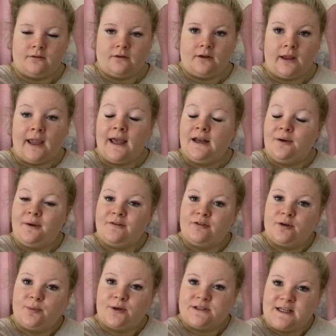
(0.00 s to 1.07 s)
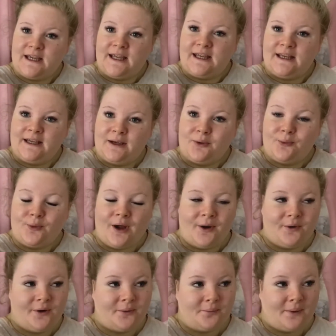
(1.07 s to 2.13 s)
Hello everybody,
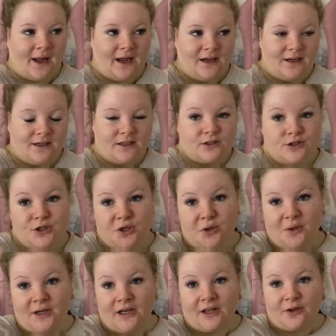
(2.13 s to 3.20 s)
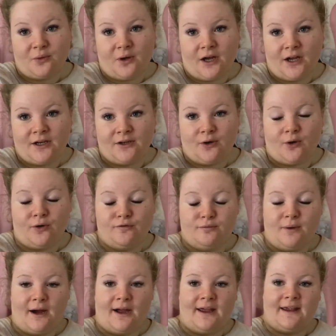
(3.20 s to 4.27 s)
welcome back to another one of
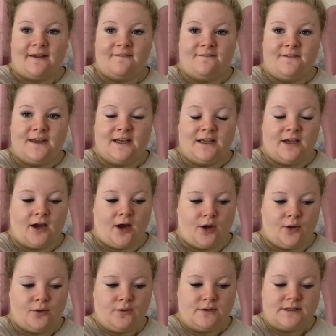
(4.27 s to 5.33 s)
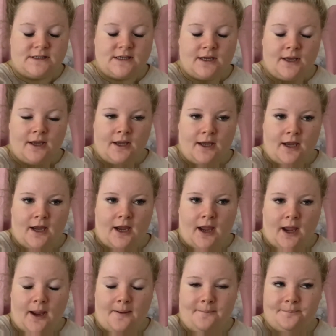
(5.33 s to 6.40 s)
my videos.
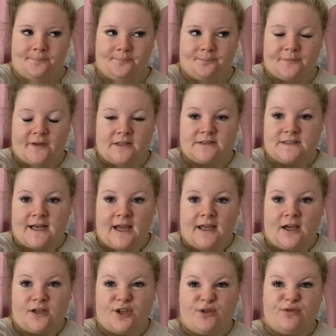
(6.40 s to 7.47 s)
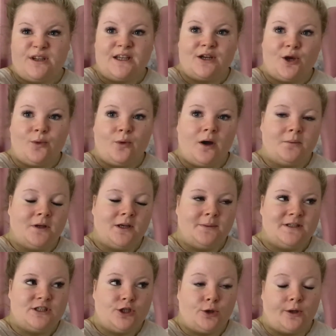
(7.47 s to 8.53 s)
Today, I don't really know what I'm going to
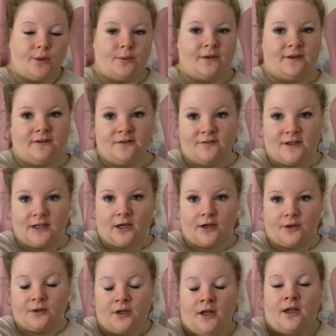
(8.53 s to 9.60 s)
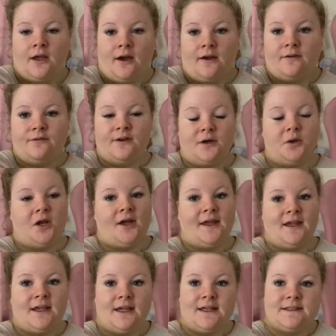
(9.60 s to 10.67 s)
be doing with this video. I feel
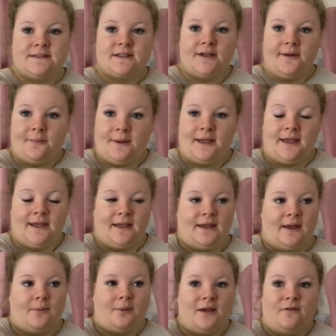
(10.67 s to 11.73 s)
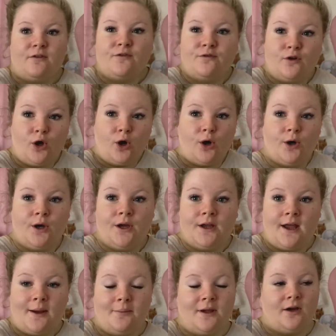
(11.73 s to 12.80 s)
like it's going to be a bit of a vlog,
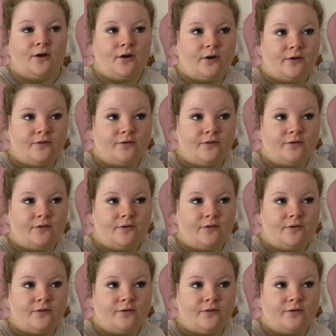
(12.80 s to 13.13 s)
a bit of